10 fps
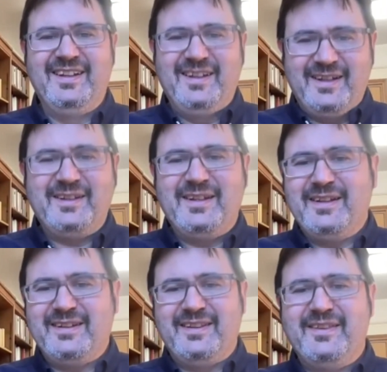
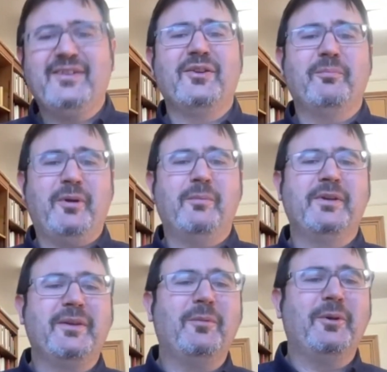Indeed, this is probably
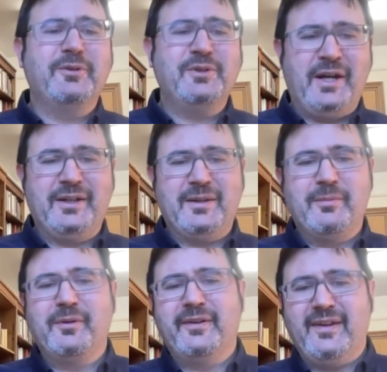the most
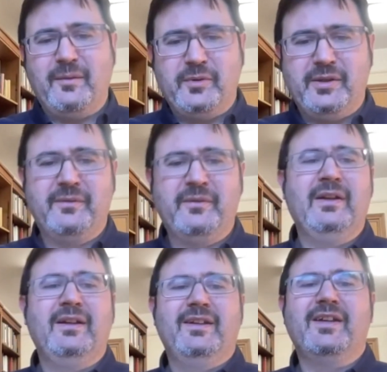charitable reception
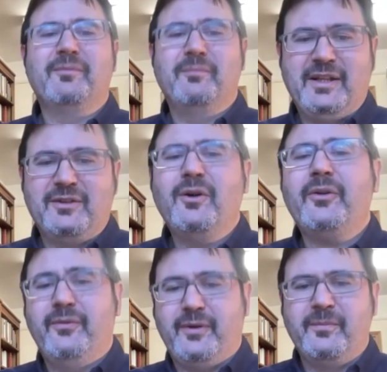Hikmet
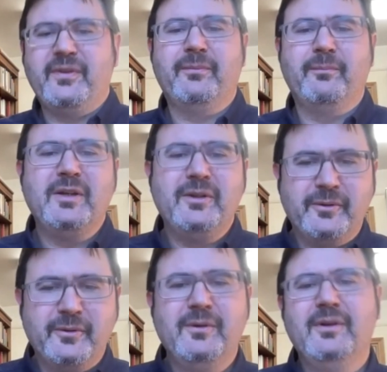got from this
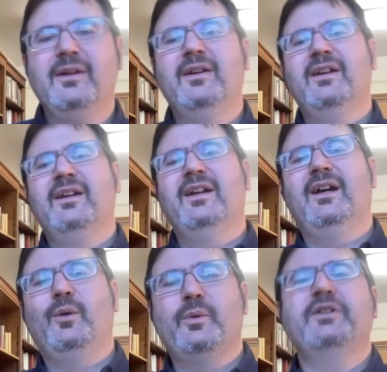milieu,
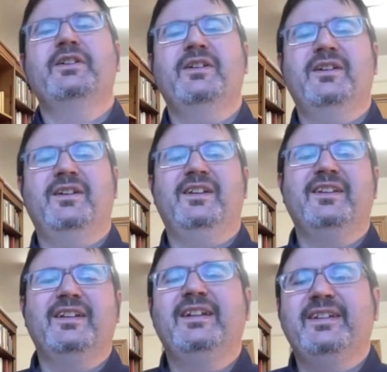which in
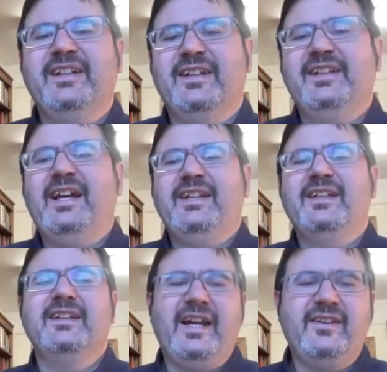the
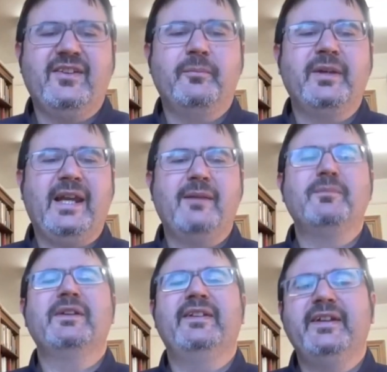1990s became
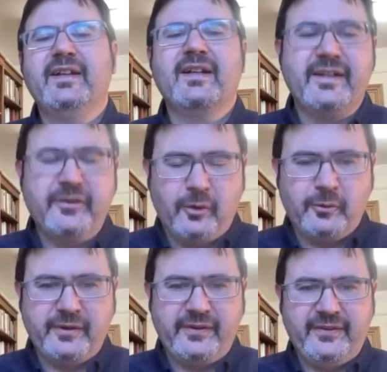misleadingly
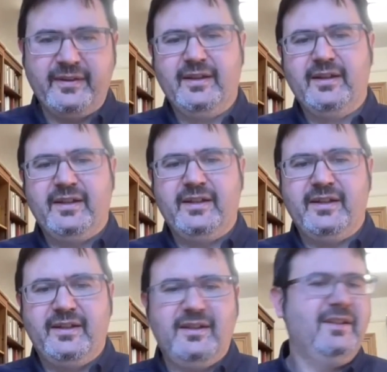known as
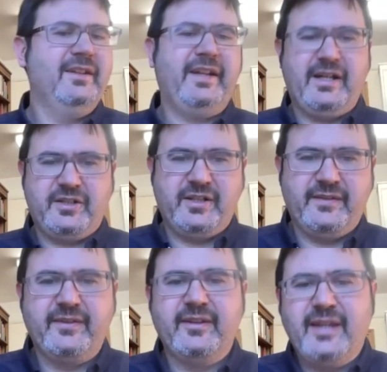in Russia
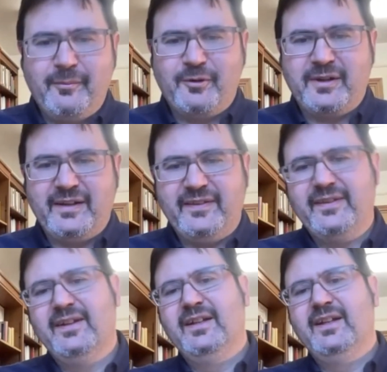as the
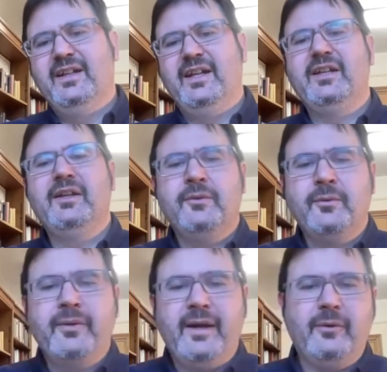Democrats, and in
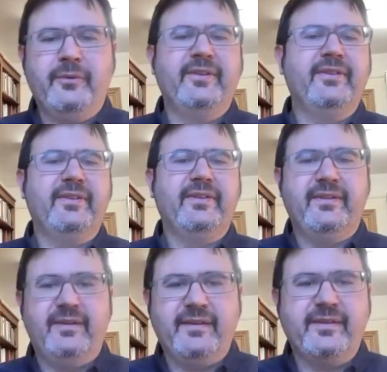2000
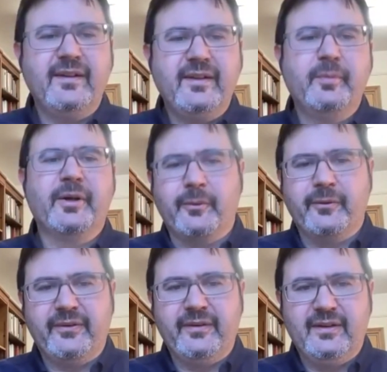as the
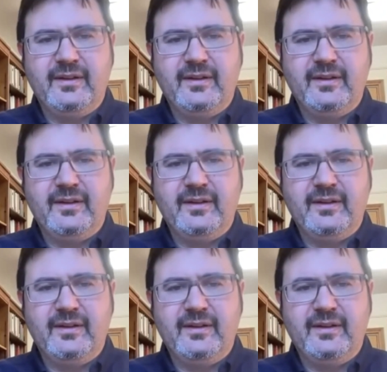Liberals.